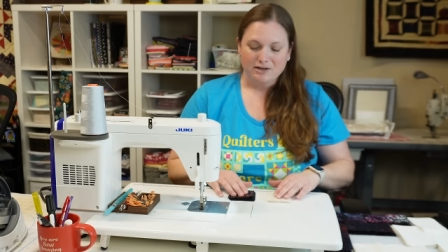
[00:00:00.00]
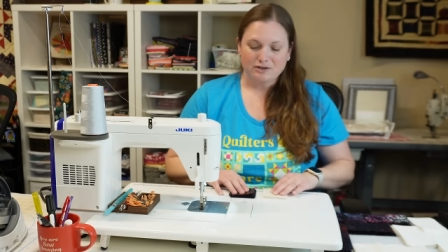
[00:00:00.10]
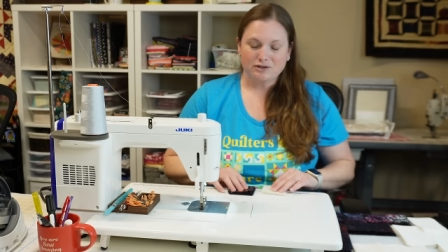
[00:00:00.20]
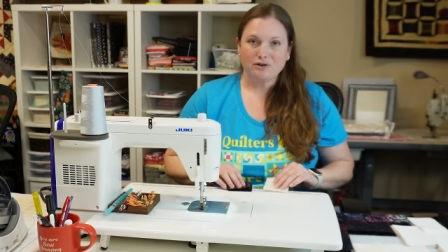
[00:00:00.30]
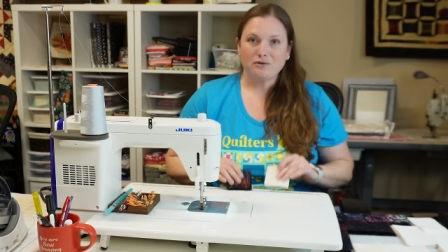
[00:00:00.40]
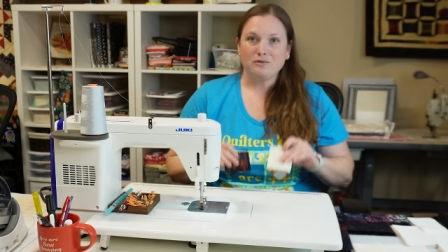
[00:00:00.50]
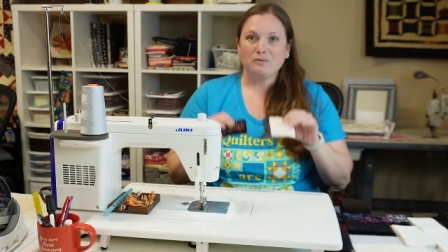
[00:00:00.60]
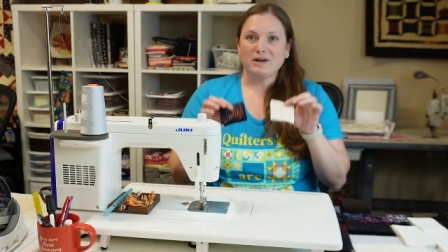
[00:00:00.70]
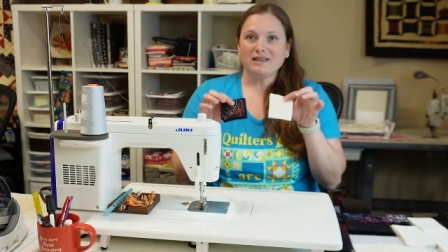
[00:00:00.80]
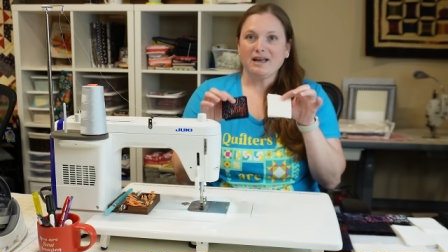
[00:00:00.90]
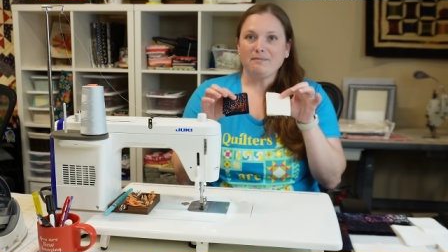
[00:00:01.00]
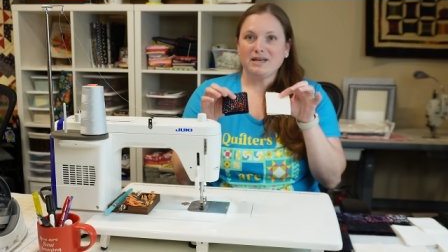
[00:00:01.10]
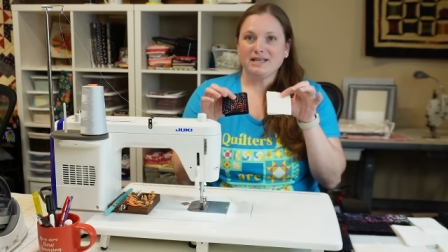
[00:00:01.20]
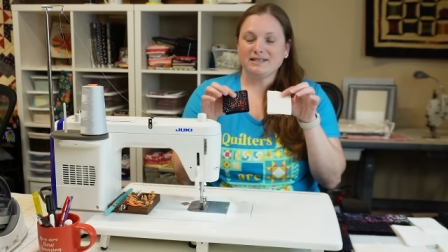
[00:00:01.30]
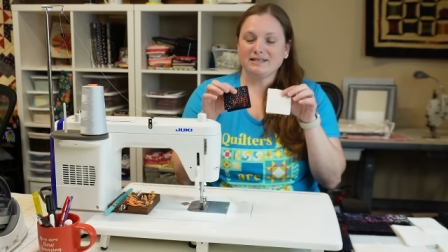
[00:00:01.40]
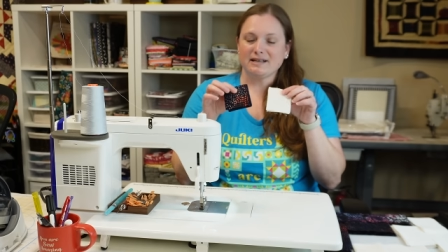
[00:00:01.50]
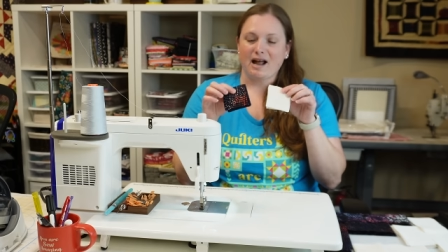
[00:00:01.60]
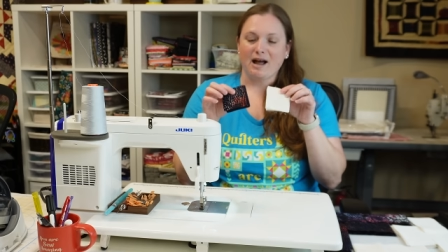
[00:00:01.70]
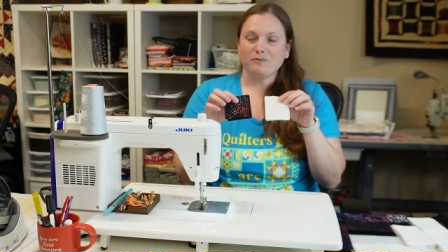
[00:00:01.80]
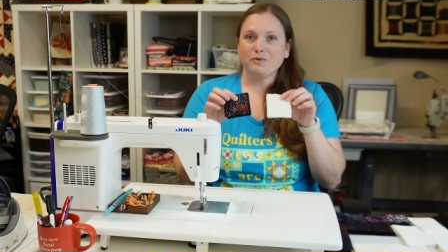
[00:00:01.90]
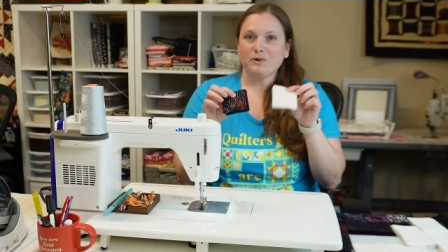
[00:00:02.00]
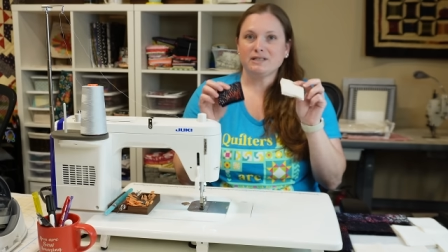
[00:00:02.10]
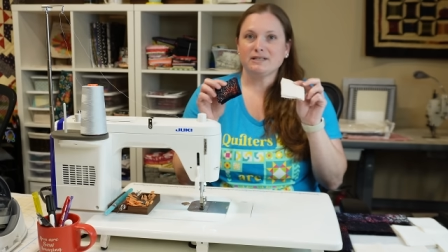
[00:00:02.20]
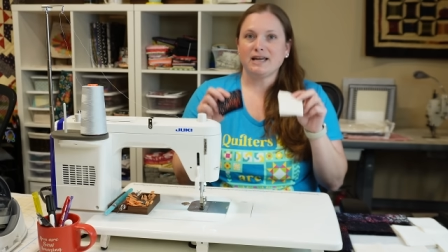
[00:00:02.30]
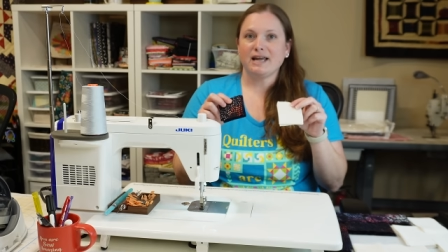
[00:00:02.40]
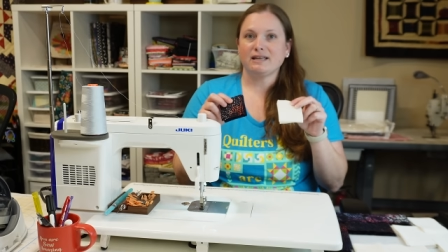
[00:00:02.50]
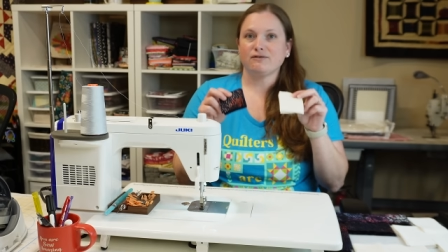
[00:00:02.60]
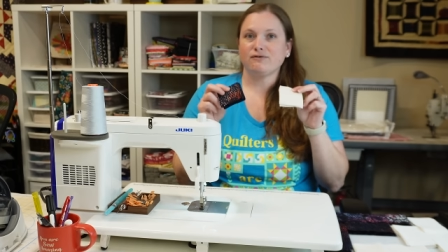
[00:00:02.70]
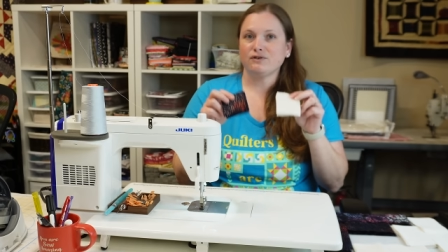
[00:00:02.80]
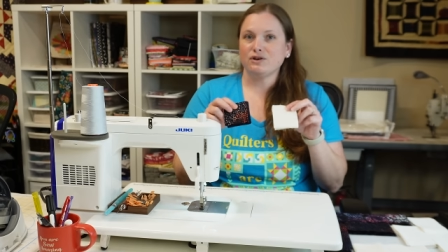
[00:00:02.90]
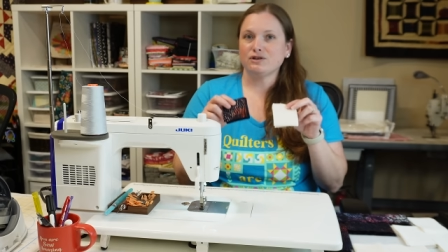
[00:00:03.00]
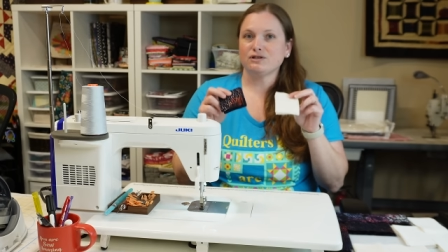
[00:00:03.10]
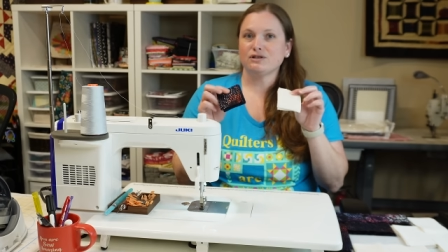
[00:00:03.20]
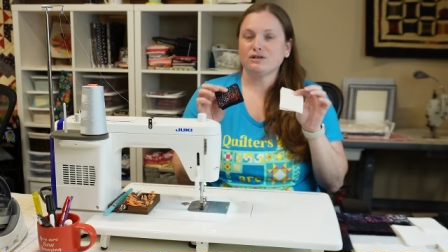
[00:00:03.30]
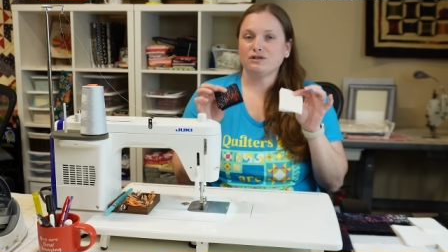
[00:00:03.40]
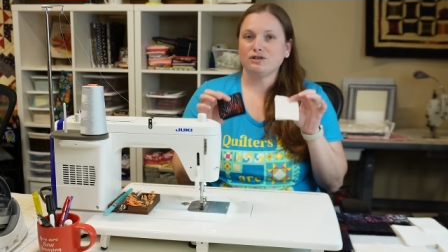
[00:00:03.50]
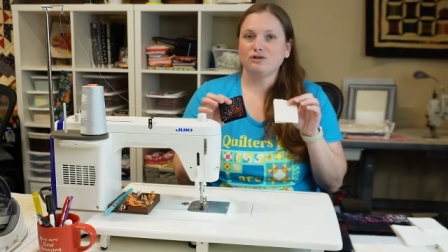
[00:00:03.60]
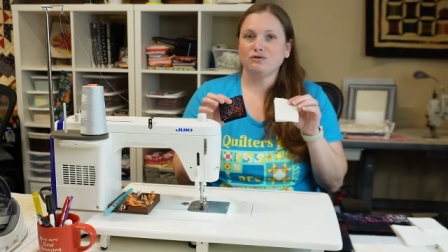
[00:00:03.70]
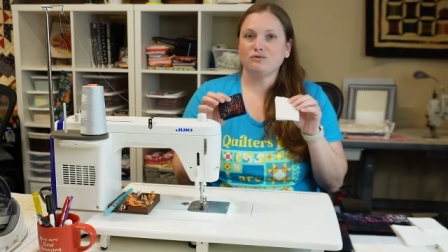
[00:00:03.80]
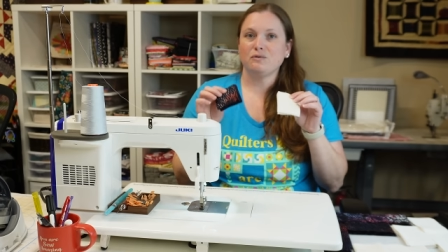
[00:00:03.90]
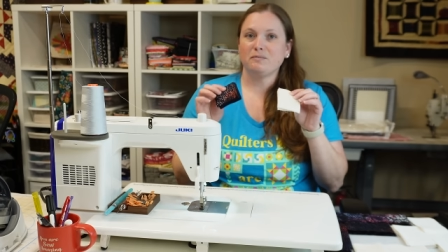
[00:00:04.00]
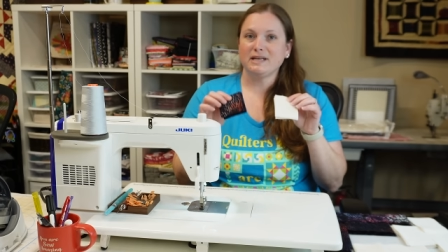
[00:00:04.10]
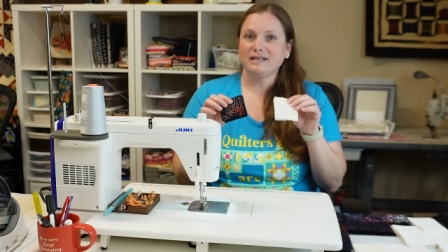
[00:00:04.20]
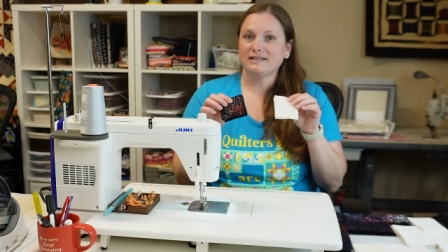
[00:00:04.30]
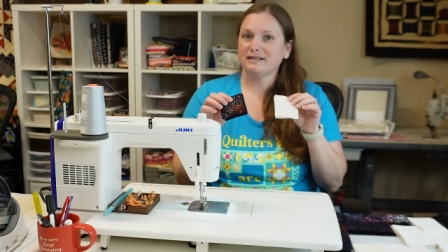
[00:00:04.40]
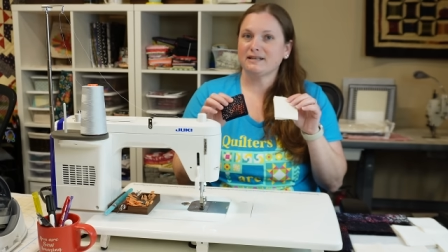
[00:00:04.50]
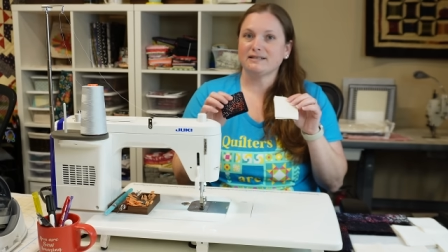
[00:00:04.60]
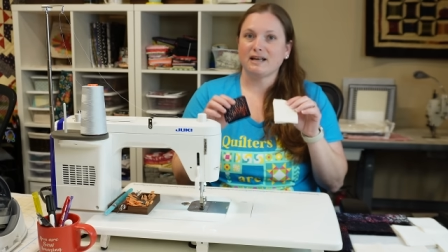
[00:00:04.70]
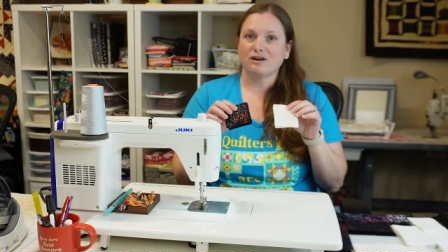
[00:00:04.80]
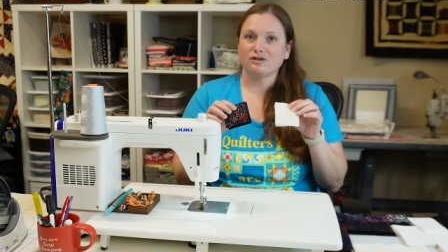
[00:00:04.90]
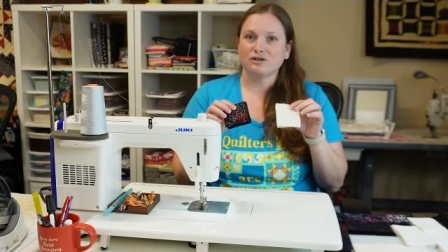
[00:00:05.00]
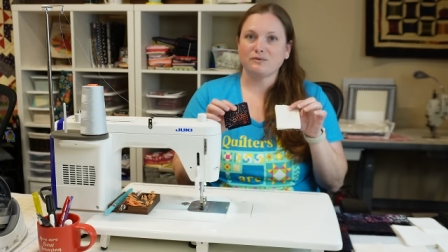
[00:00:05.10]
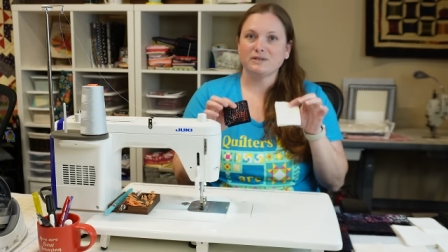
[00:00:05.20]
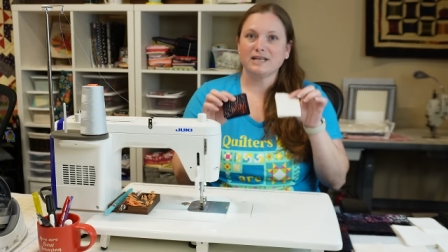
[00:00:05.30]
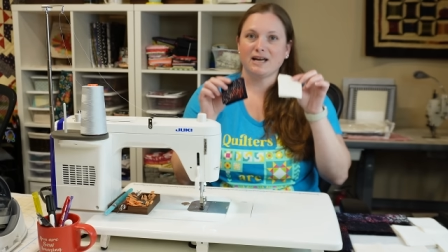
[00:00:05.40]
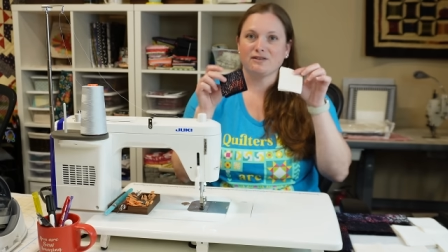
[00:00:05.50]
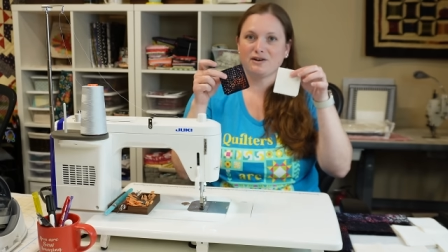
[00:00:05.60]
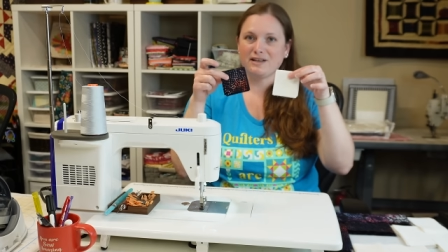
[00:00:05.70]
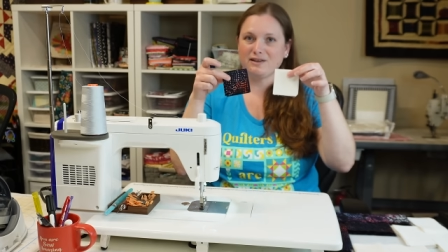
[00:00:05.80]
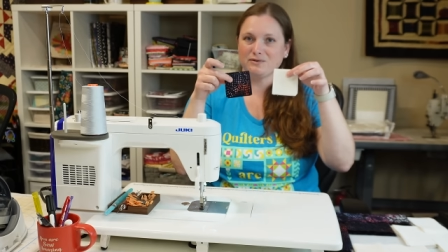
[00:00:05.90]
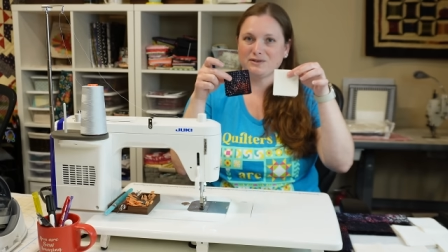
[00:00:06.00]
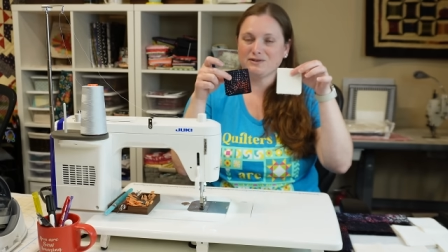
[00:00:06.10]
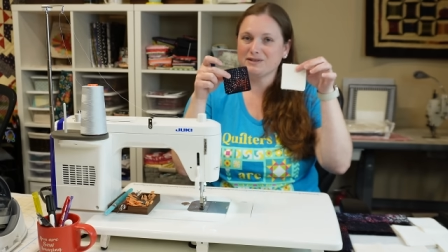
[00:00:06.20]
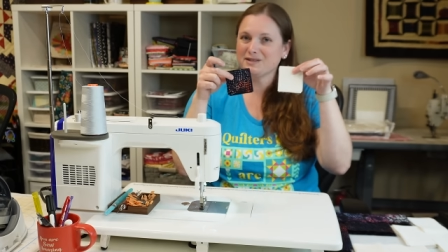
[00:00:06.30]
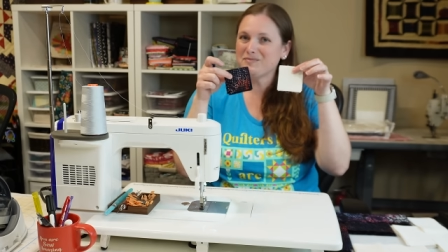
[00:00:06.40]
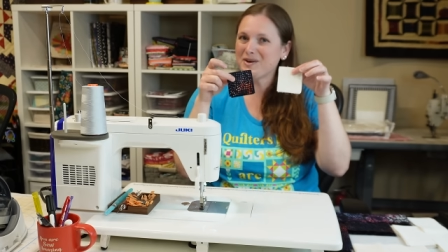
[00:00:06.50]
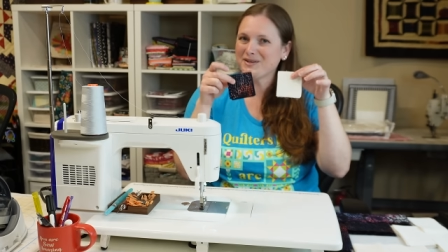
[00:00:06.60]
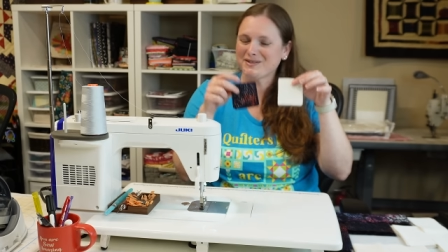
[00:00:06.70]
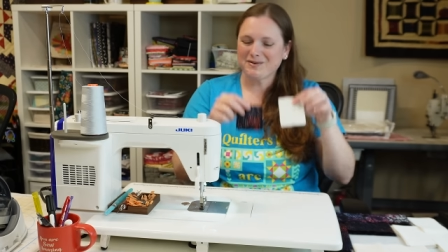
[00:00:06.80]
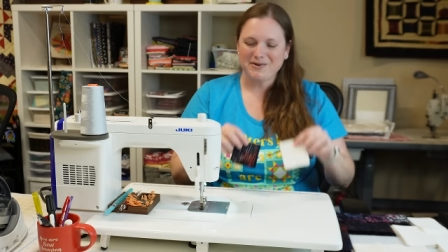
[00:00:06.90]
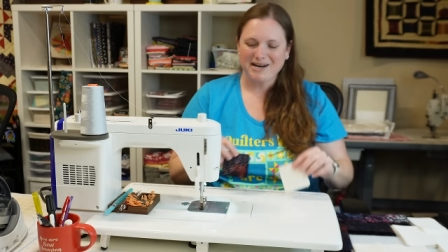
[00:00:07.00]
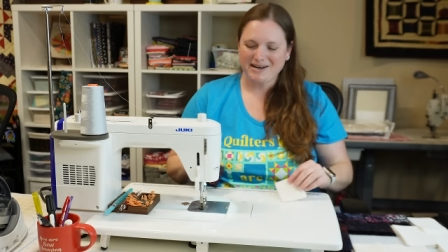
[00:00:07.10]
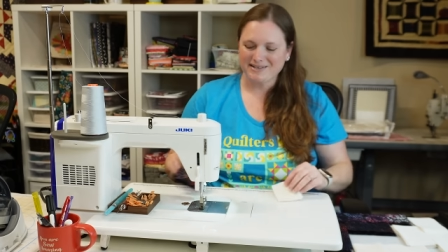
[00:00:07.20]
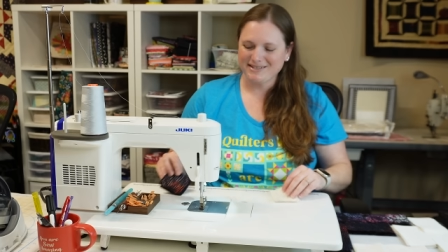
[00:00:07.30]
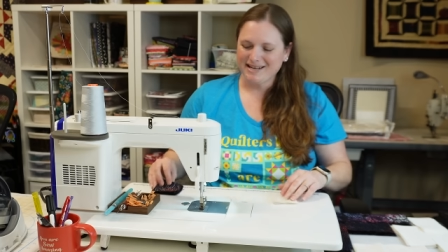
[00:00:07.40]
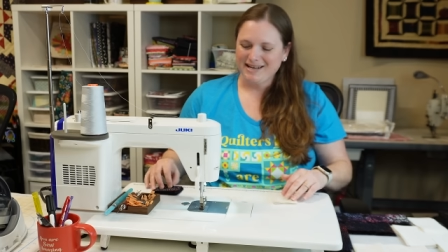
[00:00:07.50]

So what that means is I'm going to take the first two pieces that are sewn together, and those are the small squares.